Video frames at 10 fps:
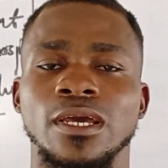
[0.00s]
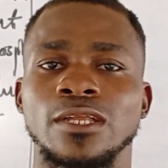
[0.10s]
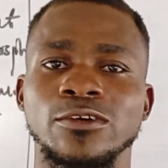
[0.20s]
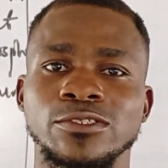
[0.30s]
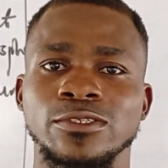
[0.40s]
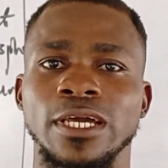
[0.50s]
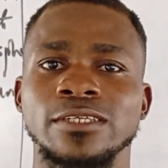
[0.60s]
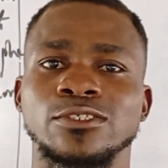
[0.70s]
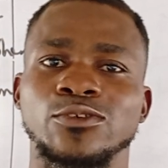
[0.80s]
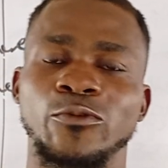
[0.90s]
Hello
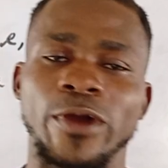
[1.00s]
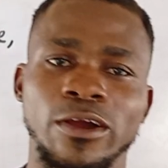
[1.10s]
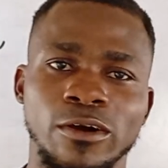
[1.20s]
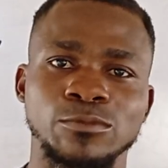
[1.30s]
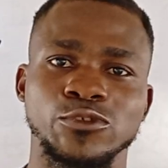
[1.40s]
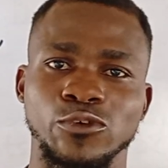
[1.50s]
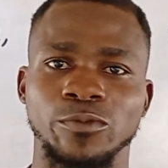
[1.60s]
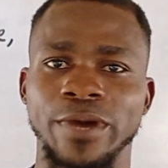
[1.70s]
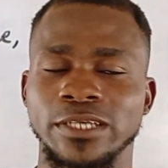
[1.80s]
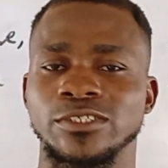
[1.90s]
students, welcome
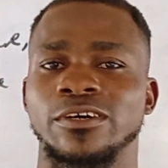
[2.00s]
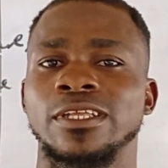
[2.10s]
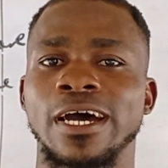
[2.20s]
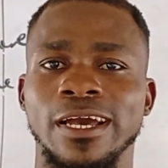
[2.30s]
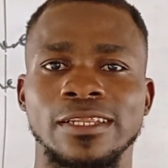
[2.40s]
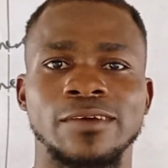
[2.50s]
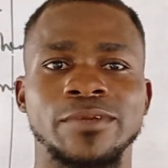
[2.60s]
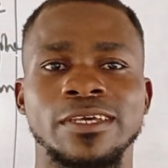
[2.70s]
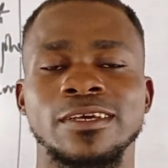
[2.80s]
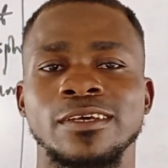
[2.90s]
to Microsoft
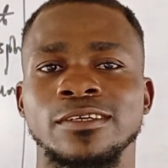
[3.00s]
Academy.